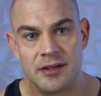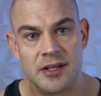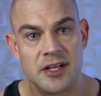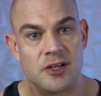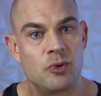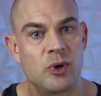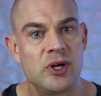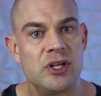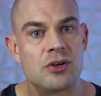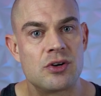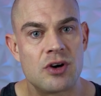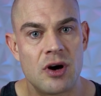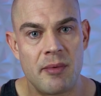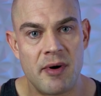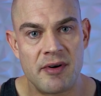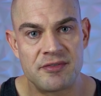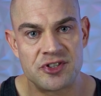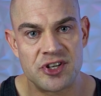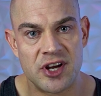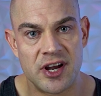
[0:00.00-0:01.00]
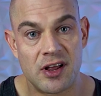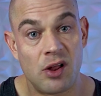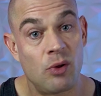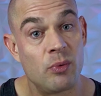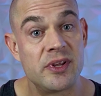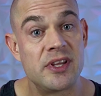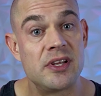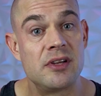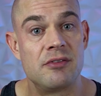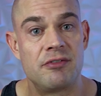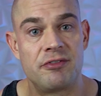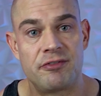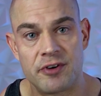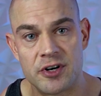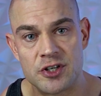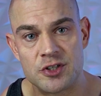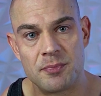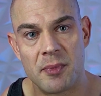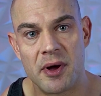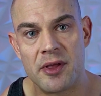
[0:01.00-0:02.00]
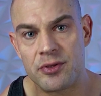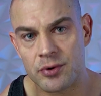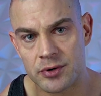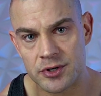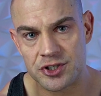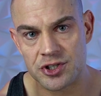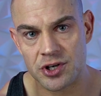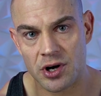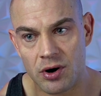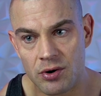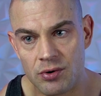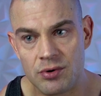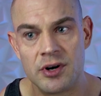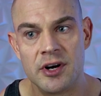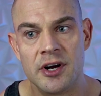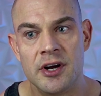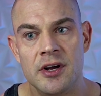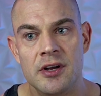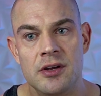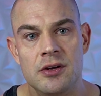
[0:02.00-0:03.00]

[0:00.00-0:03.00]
that when you come off cycle within the first month or so,